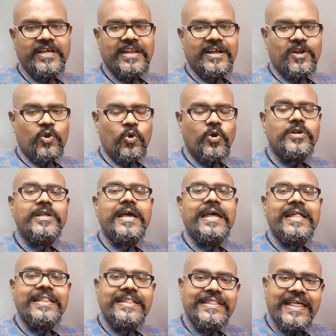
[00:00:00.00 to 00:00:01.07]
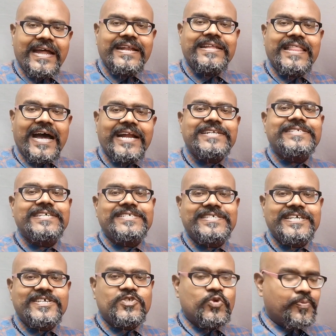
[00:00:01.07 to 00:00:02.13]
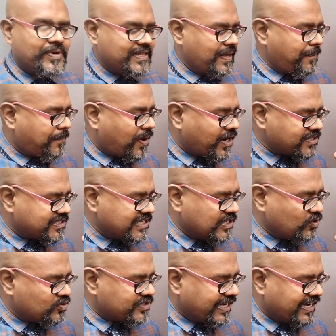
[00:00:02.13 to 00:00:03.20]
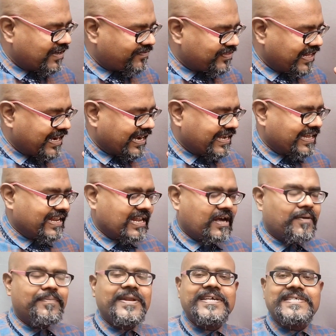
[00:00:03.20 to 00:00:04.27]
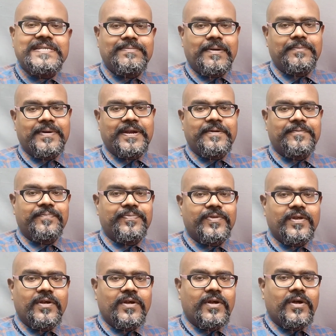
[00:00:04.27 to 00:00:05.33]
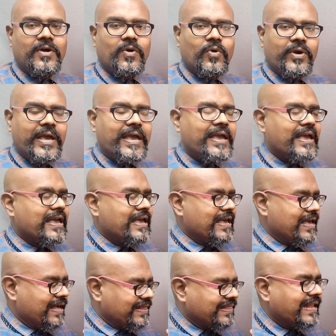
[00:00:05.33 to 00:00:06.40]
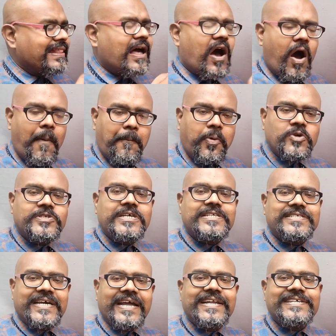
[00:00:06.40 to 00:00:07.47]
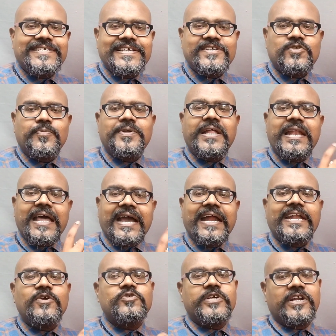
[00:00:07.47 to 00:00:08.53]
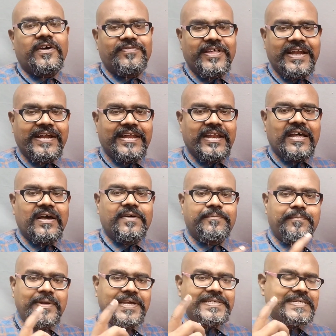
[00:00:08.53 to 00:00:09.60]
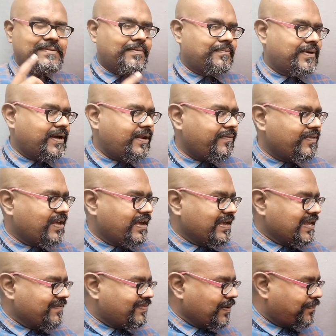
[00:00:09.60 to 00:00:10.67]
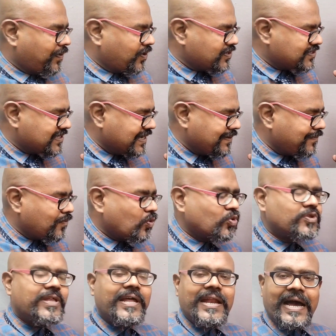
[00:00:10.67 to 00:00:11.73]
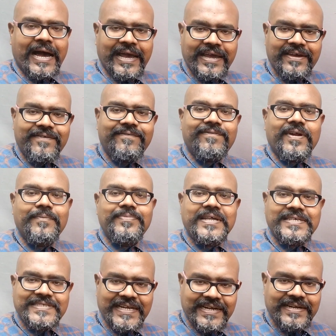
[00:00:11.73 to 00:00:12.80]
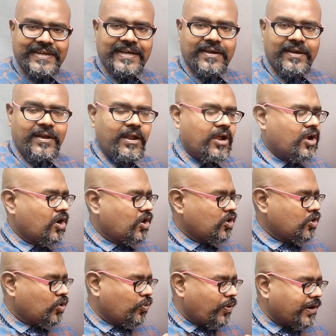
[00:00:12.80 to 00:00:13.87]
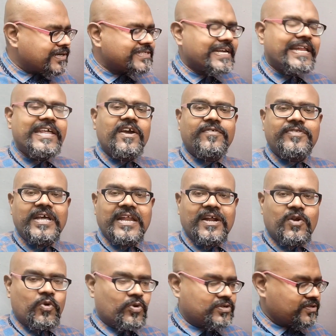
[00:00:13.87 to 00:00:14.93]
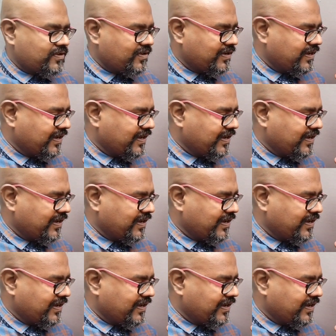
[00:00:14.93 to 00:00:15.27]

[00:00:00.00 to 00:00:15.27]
electrodes, then that ceases to be the positive side of the retina. Please remember. Okay, then the opposite side ceases to be the negative side of the retina. Please remember, if the person moves their eye from the center towards any of the electrodes,